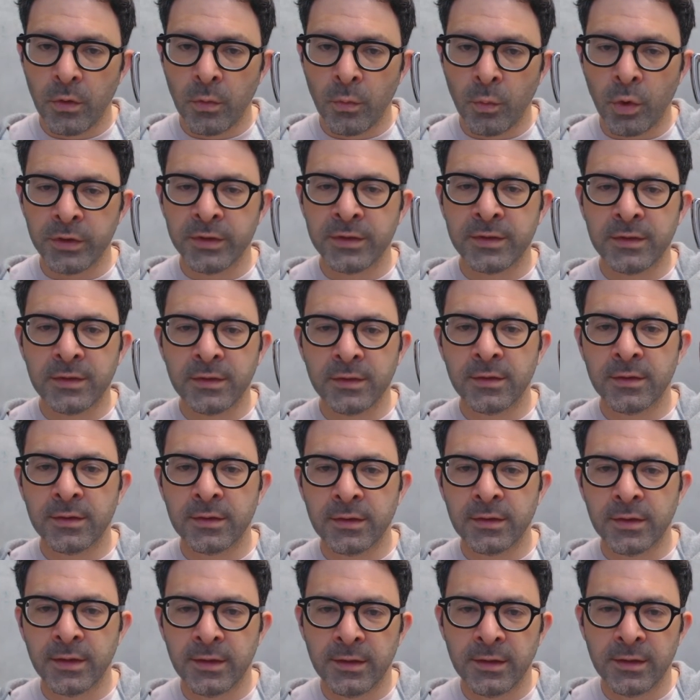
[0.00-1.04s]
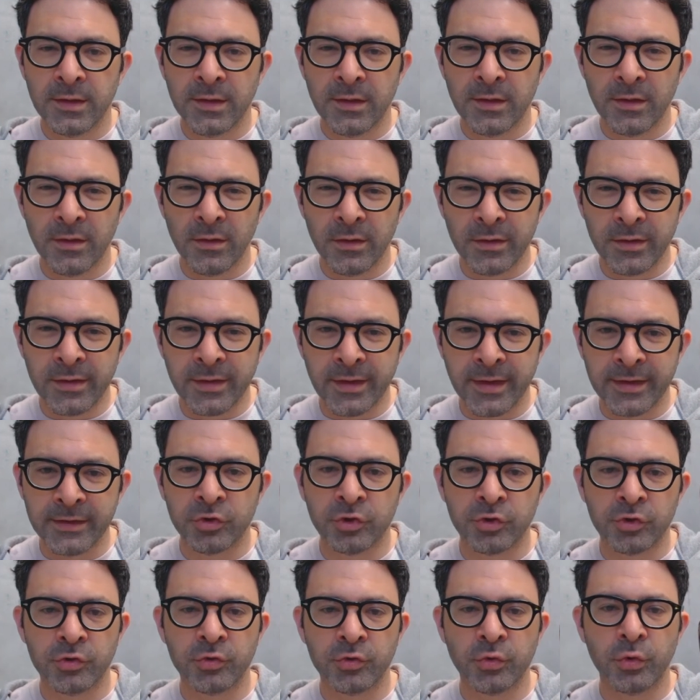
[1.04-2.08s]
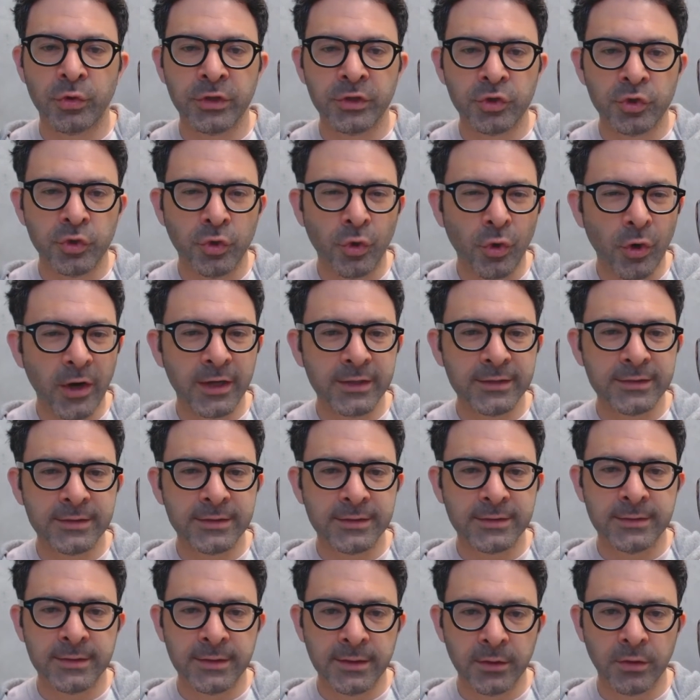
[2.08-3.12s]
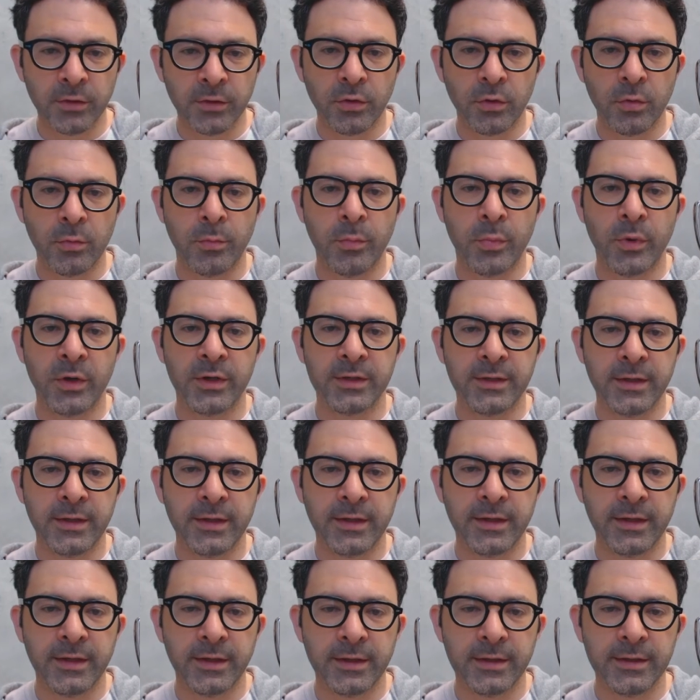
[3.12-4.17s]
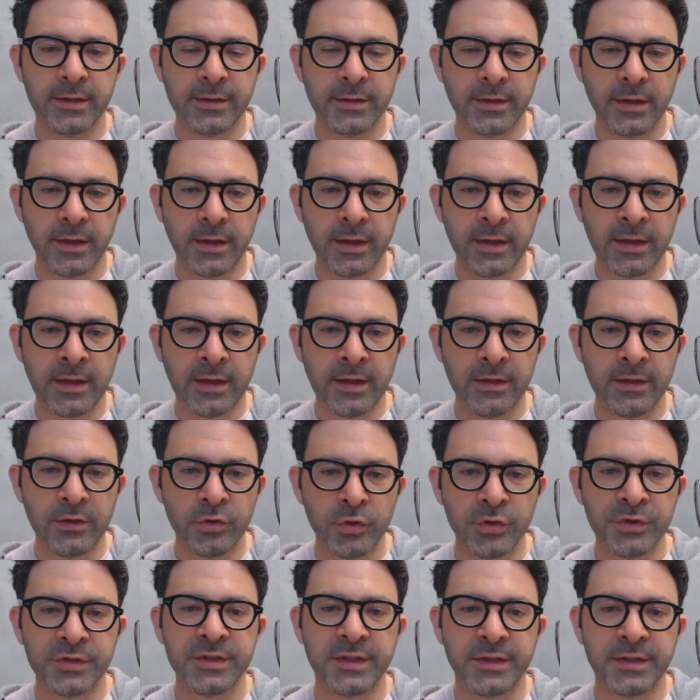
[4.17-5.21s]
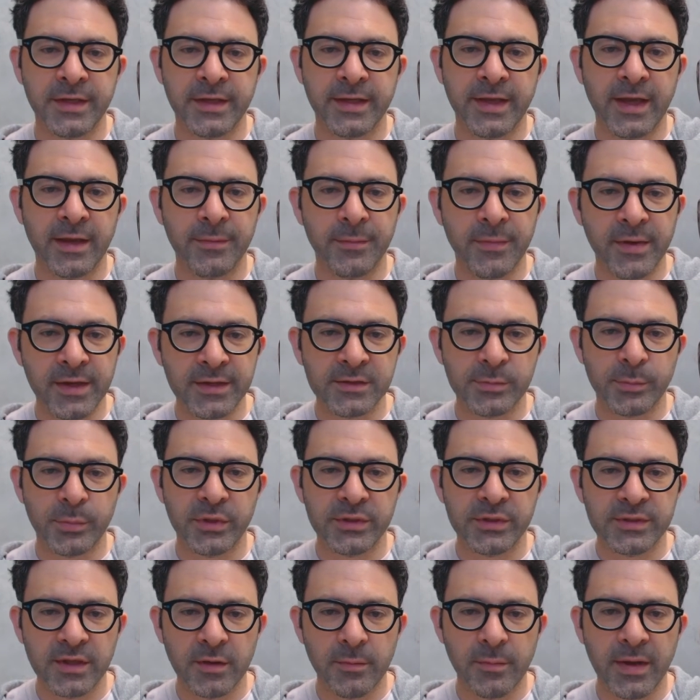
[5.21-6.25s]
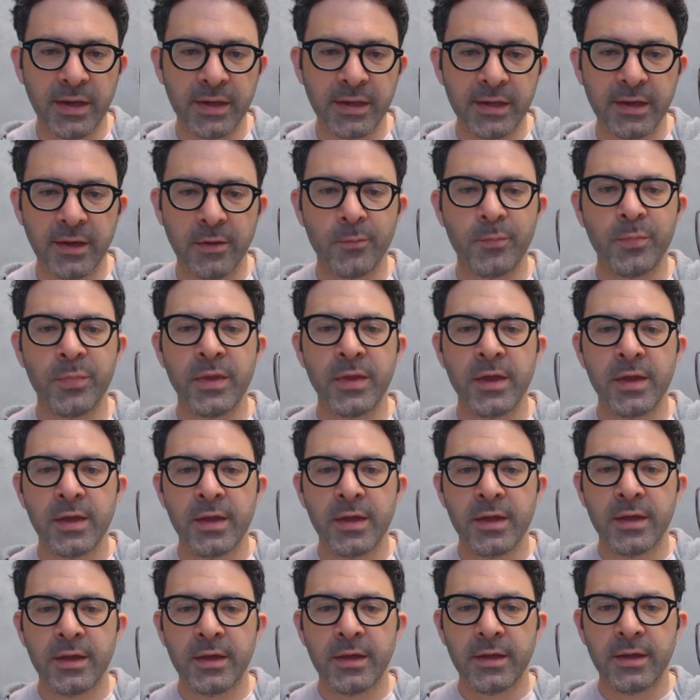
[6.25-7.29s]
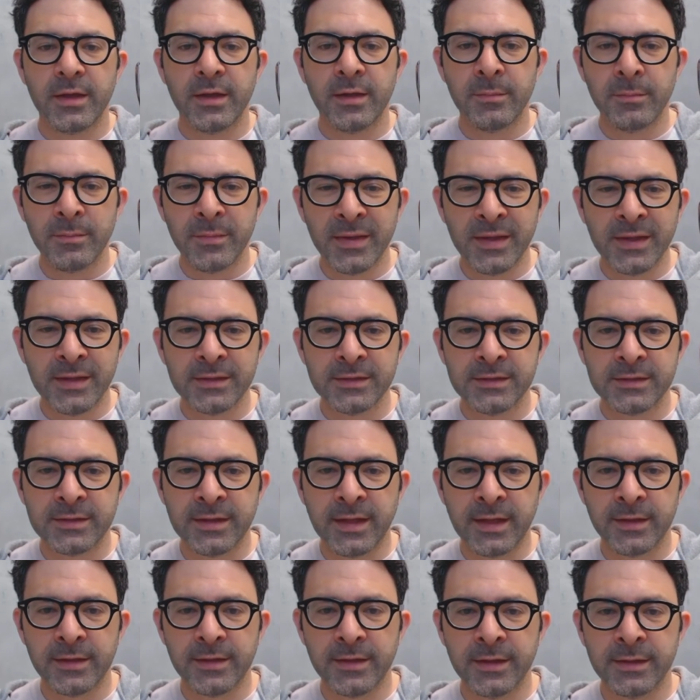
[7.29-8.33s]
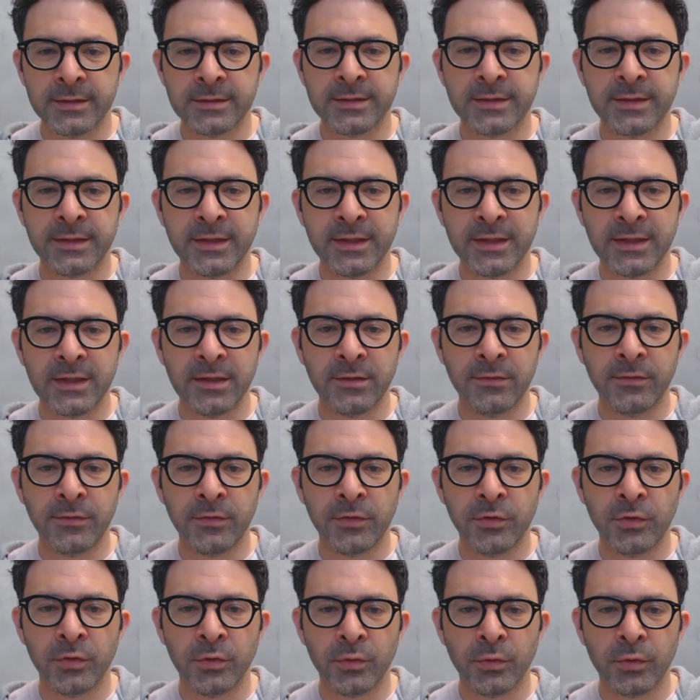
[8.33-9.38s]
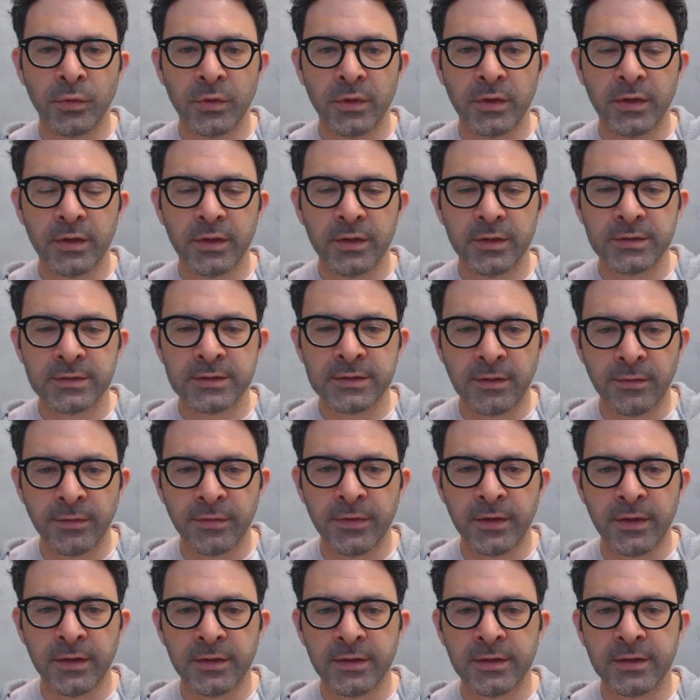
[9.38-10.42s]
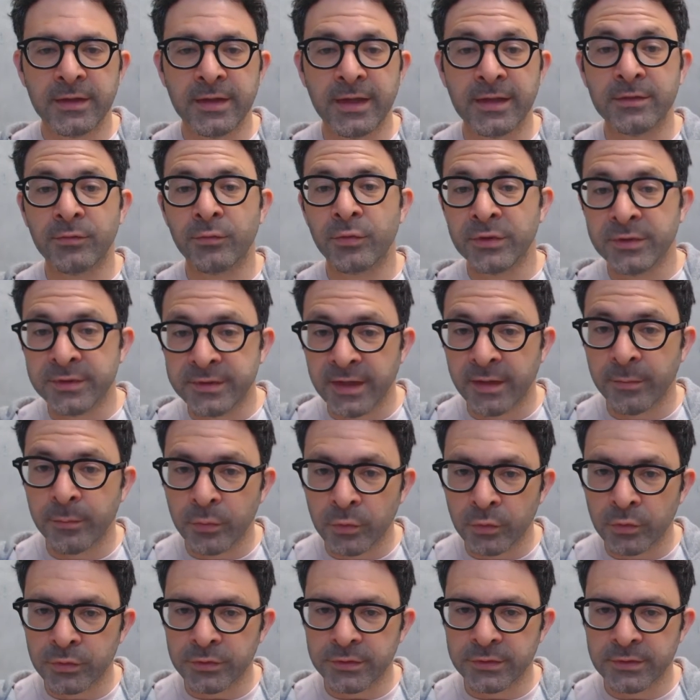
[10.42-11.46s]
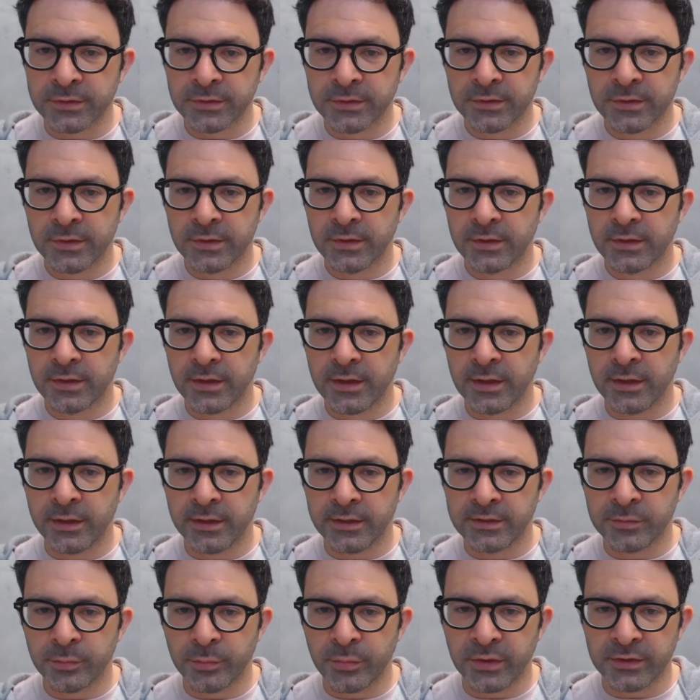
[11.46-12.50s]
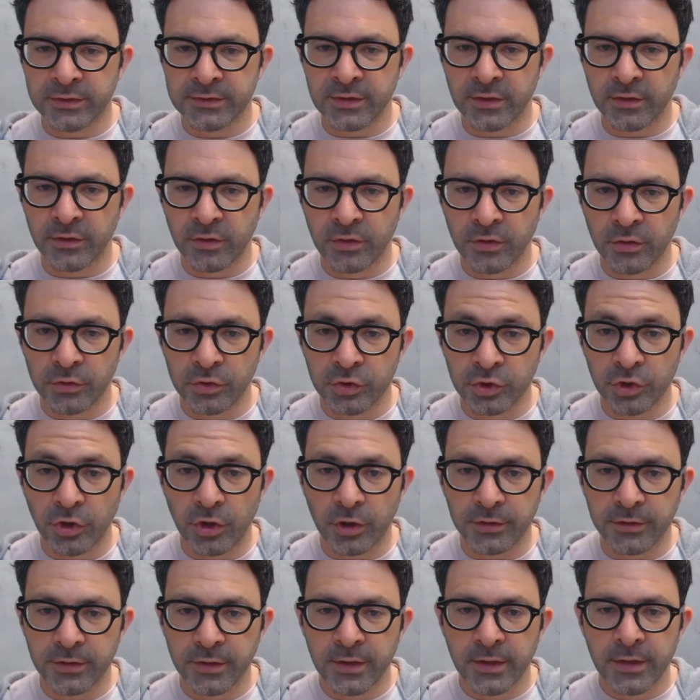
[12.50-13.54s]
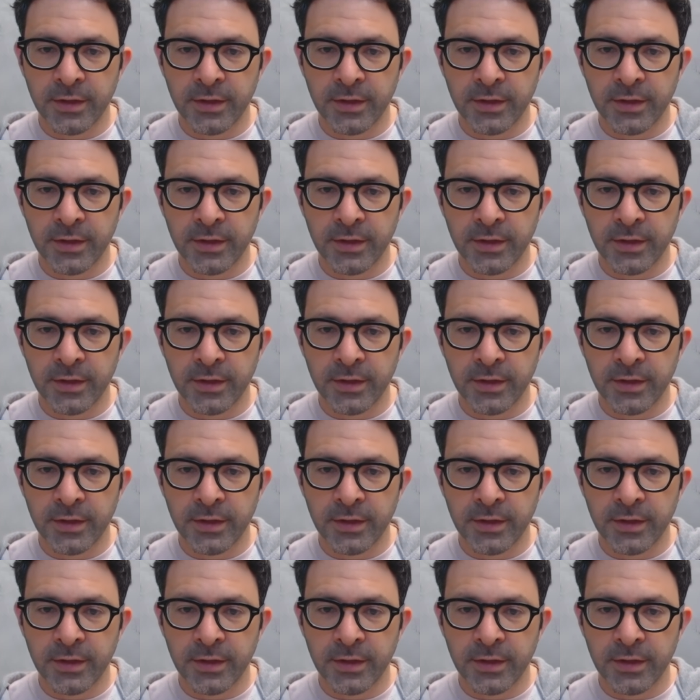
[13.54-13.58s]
What they're sort of trying to tell by using the name espresso maker, it means that it's going to give you something that resembles an espresso shot.